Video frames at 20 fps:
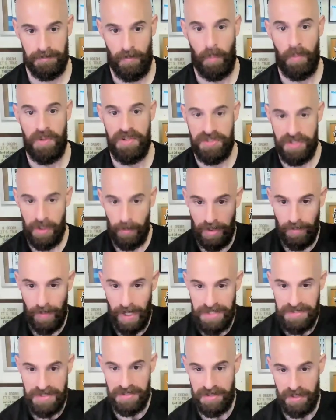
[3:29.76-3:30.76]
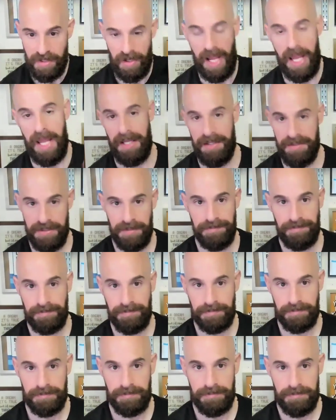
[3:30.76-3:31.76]
When someone raises their hand,
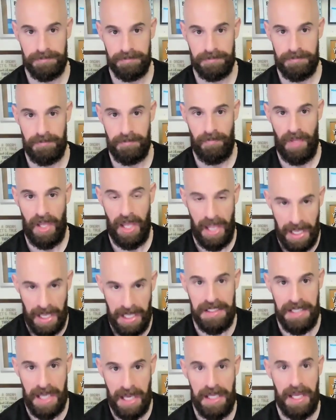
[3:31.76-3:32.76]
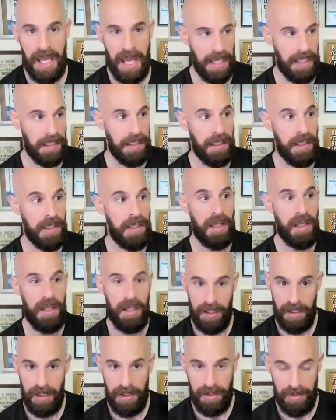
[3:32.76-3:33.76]
aka
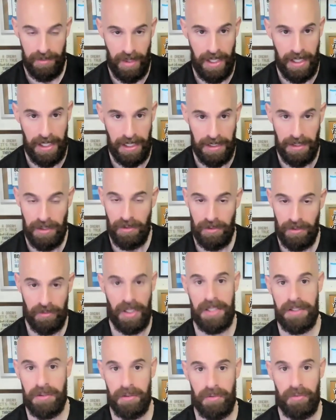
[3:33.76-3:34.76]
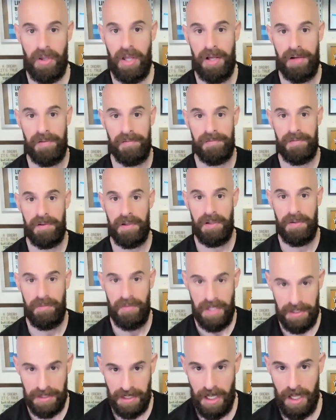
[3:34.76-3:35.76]
they like or love,
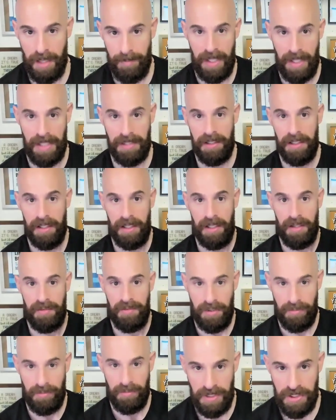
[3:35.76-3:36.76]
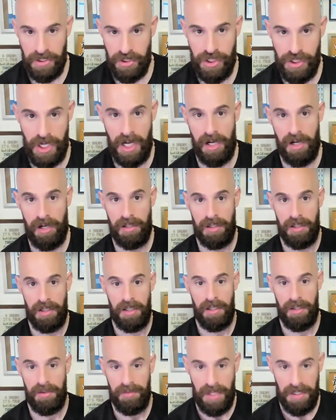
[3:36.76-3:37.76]
they comment, they reshare,
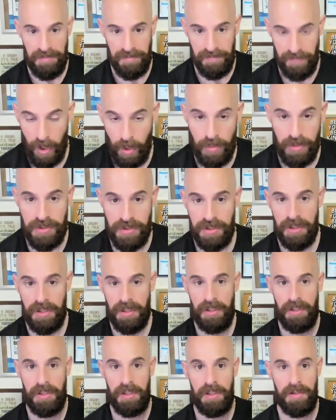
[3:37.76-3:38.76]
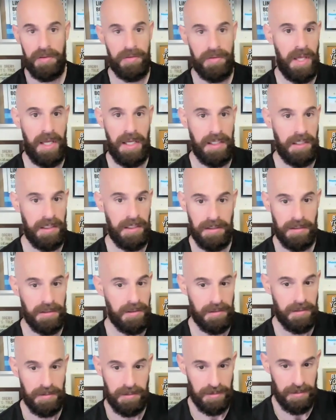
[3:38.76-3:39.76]
they vote, they
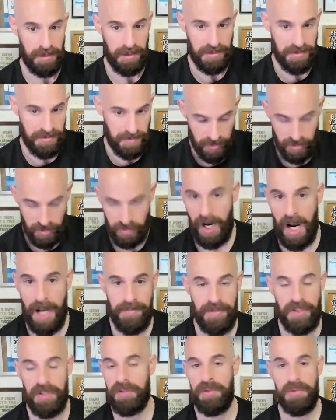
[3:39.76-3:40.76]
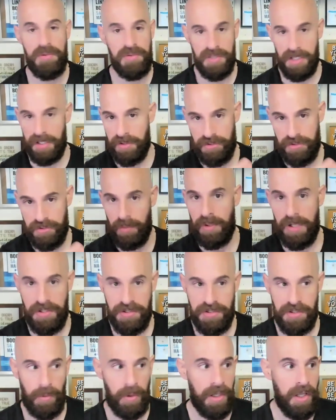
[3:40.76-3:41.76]
subscribe to your newsletter, so on
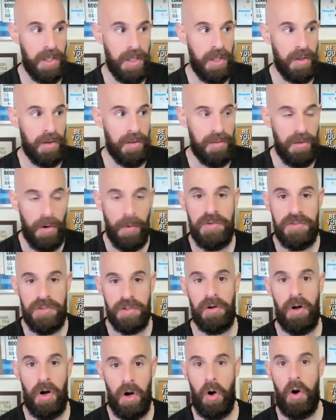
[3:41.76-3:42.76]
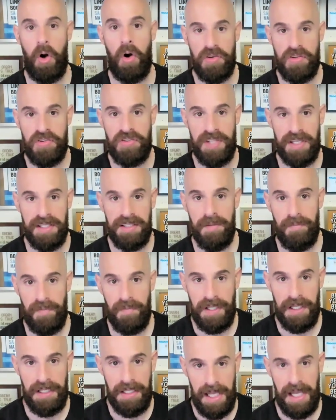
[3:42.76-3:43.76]
and so on. Those are all
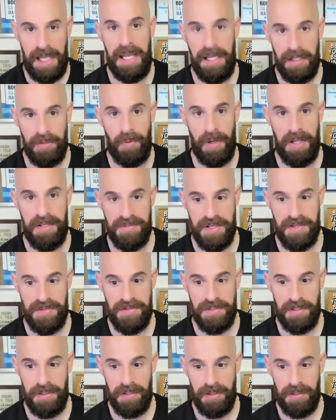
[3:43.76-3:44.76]
significant hand raises.